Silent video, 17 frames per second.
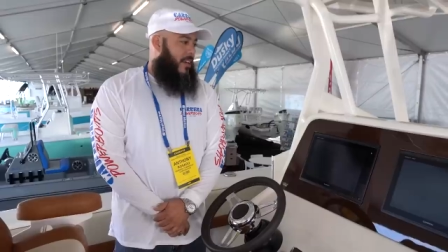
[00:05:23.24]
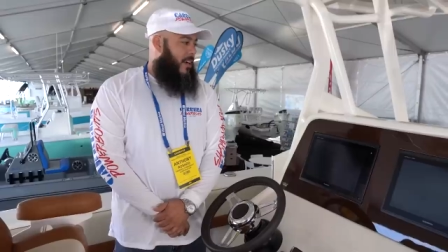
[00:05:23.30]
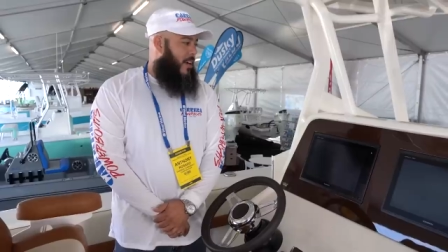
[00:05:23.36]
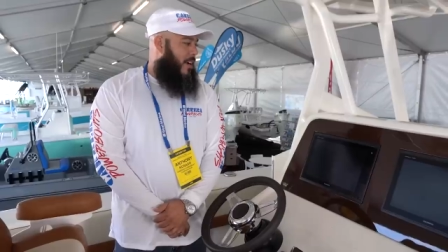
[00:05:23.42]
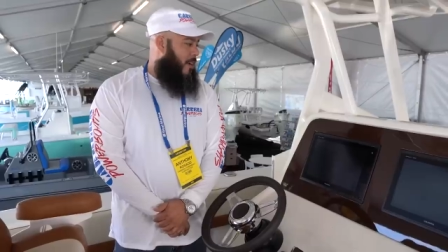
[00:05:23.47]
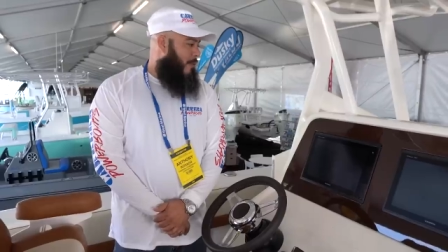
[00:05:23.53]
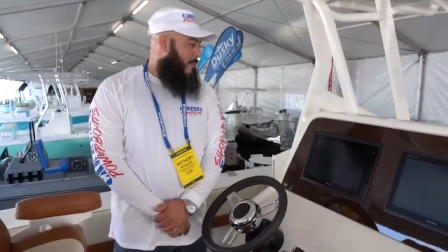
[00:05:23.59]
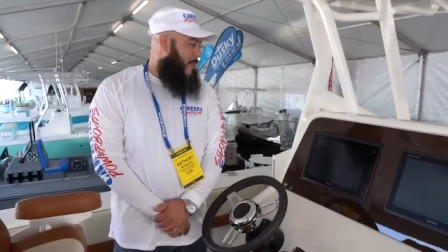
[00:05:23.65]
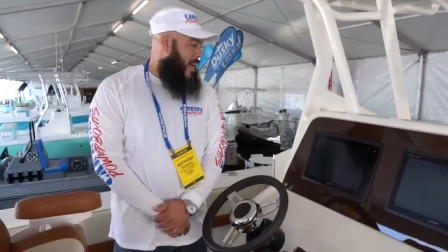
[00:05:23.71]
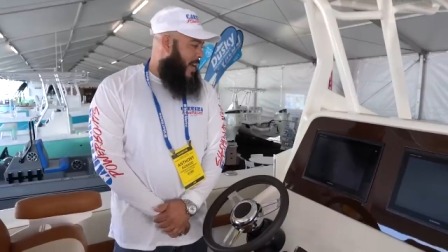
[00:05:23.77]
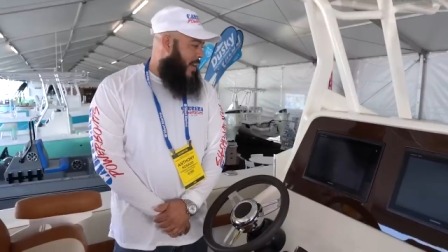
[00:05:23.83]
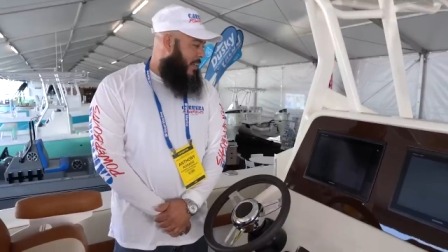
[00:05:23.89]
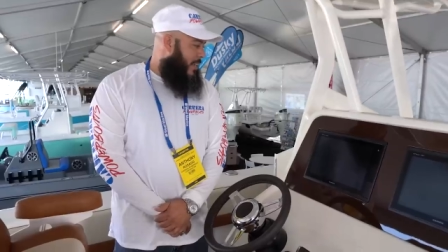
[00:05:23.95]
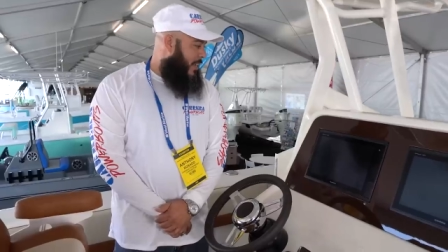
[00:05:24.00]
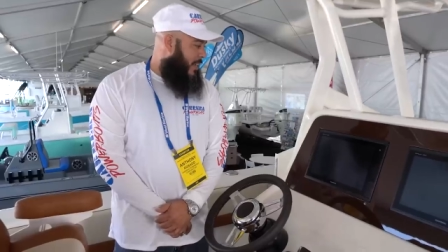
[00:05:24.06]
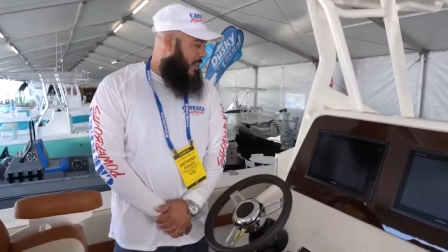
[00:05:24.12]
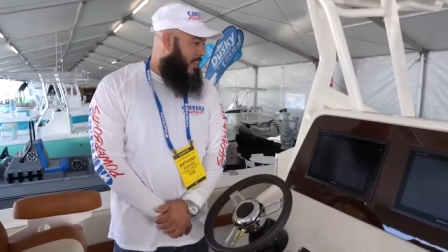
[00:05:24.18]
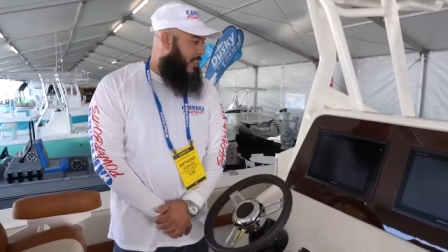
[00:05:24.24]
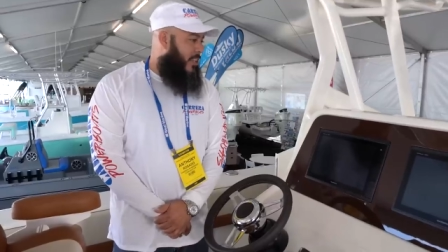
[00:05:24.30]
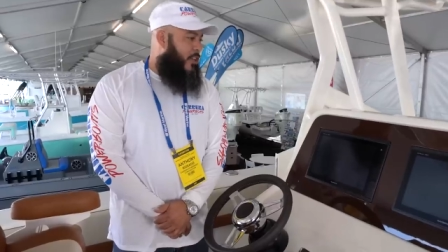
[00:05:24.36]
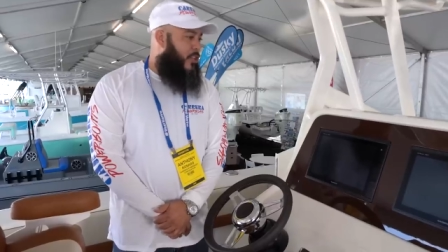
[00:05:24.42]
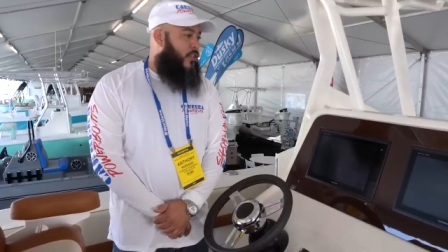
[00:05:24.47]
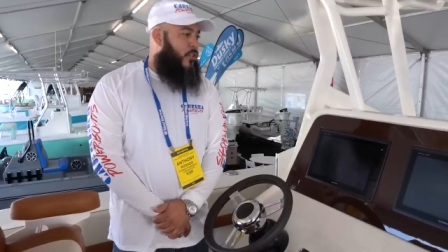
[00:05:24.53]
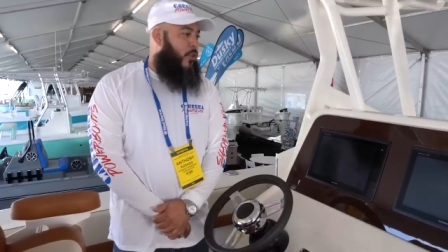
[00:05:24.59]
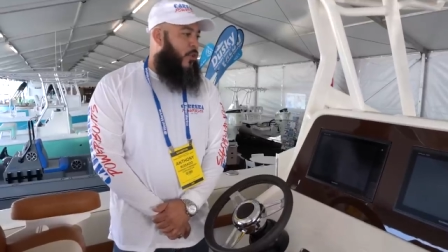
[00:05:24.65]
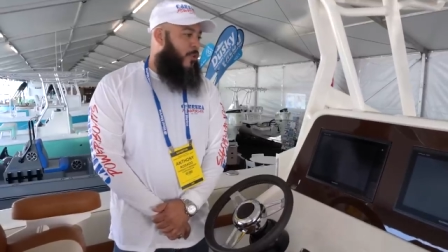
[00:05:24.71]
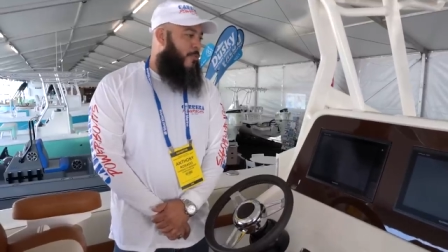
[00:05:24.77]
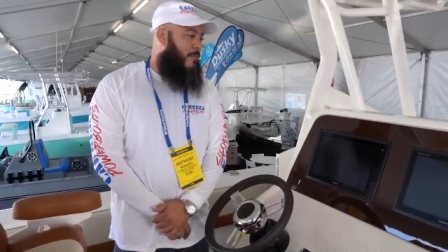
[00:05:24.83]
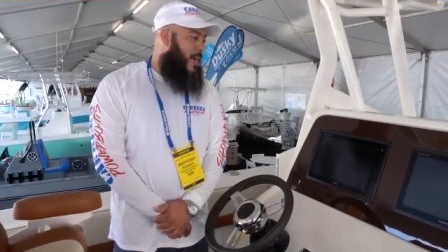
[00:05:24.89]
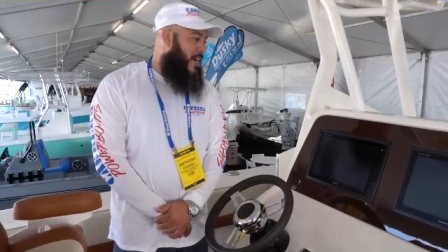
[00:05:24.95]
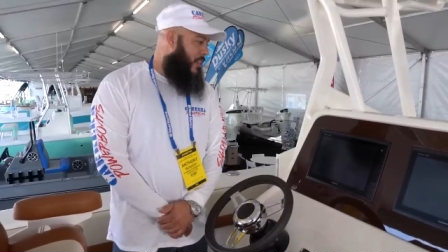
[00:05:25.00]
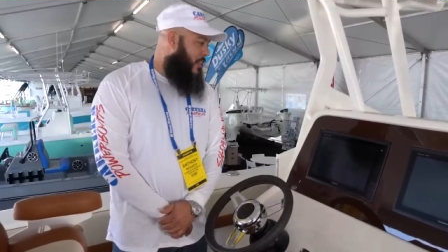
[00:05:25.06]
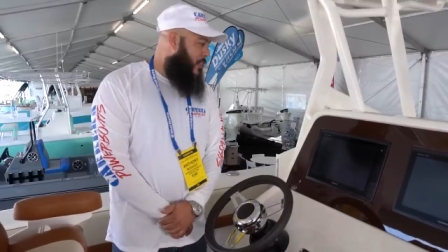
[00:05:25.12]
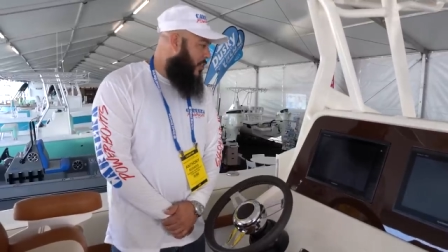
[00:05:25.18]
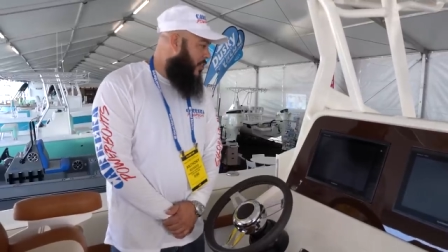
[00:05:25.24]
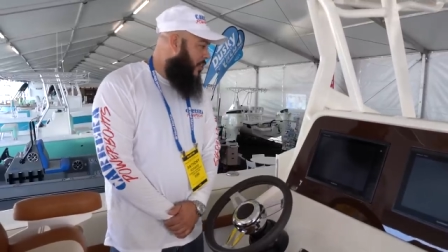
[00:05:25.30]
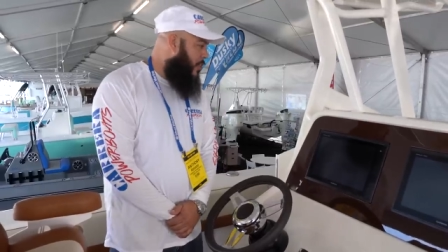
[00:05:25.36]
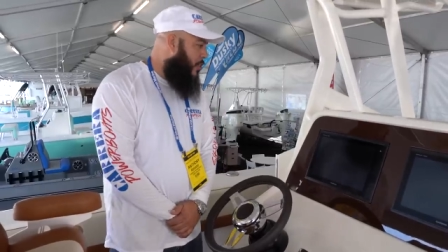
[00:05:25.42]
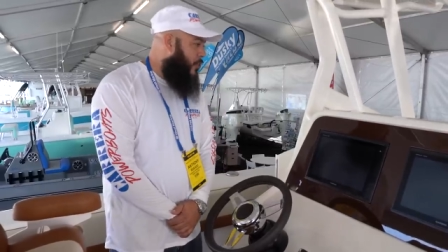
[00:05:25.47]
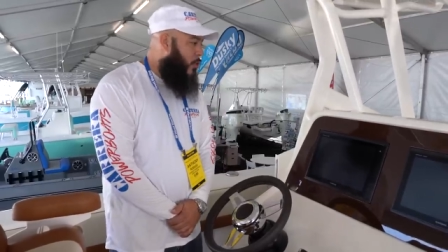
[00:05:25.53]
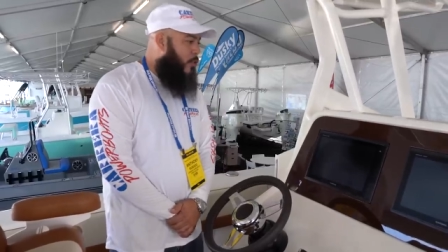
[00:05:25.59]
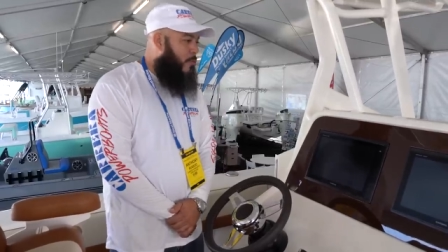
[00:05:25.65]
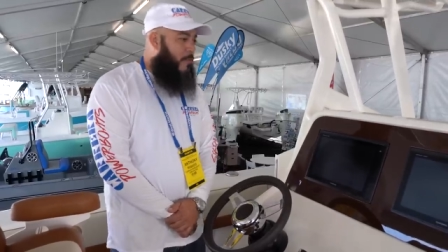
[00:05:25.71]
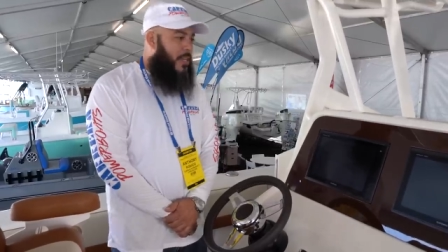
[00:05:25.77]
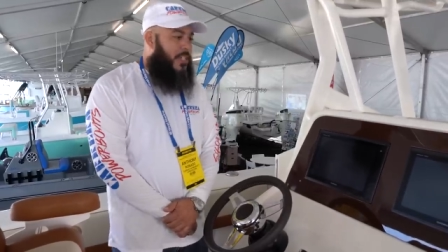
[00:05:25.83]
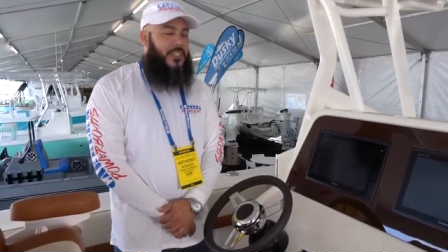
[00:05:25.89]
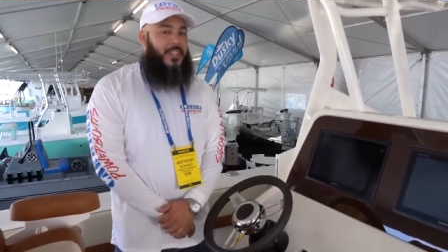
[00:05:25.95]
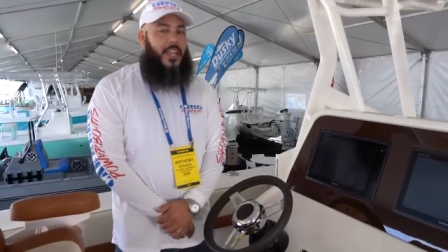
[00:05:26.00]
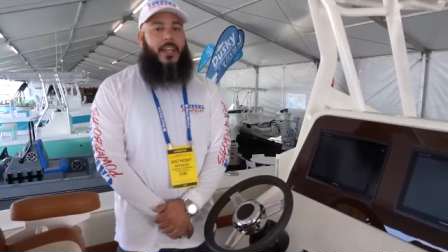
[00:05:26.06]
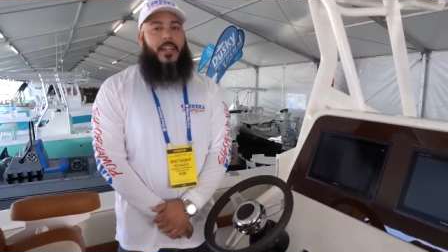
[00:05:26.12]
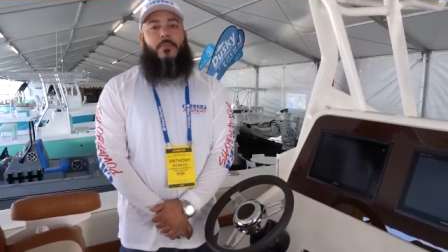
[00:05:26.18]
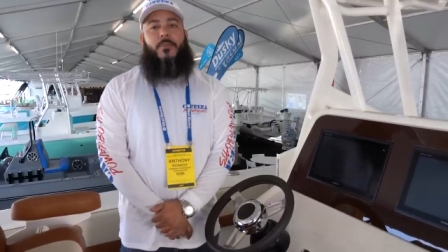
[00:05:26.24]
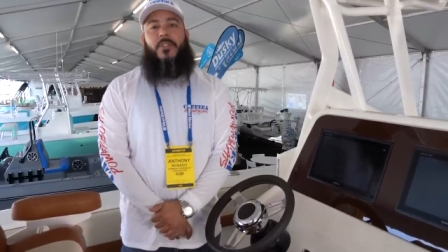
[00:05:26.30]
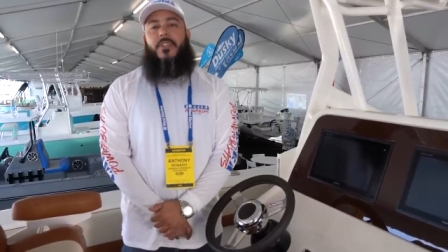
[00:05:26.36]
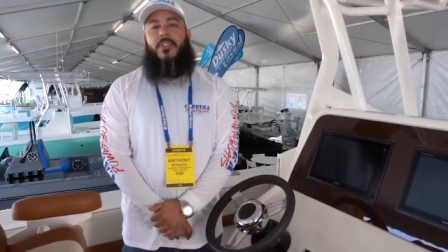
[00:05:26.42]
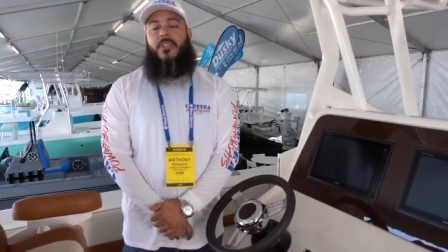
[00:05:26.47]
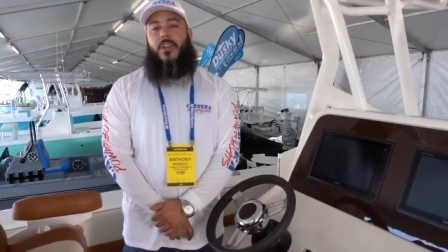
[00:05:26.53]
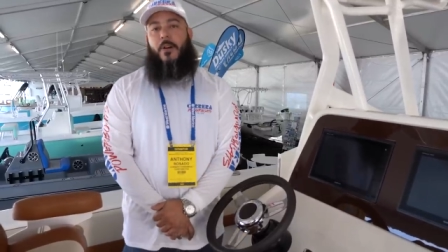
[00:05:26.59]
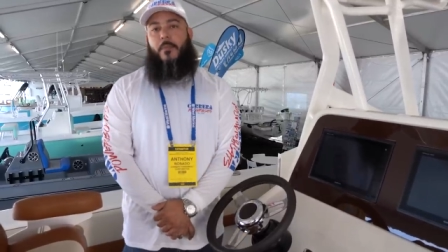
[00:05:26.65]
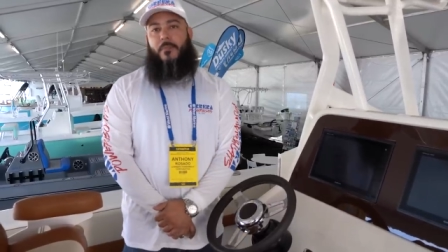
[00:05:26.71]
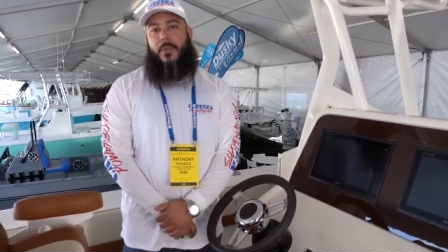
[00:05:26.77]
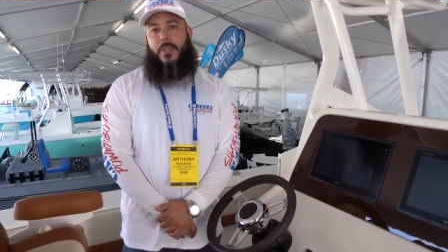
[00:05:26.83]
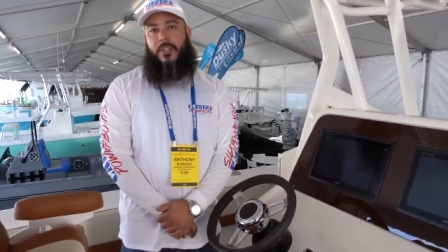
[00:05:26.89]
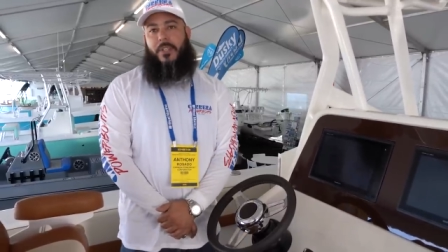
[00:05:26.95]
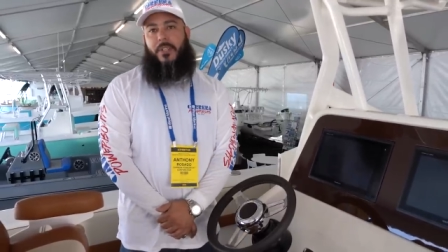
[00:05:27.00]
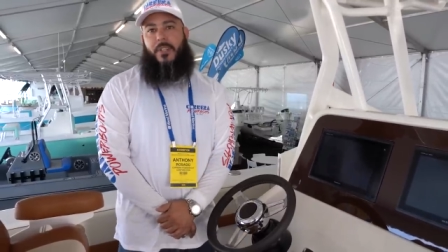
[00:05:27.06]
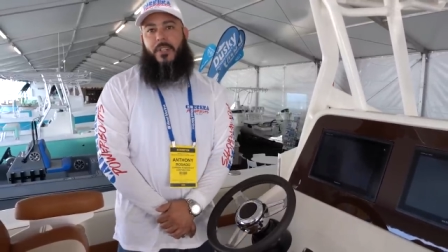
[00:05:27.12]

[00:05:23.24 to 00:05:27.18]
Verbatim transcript: Oh man, there's so much. There's so much tied up to this company.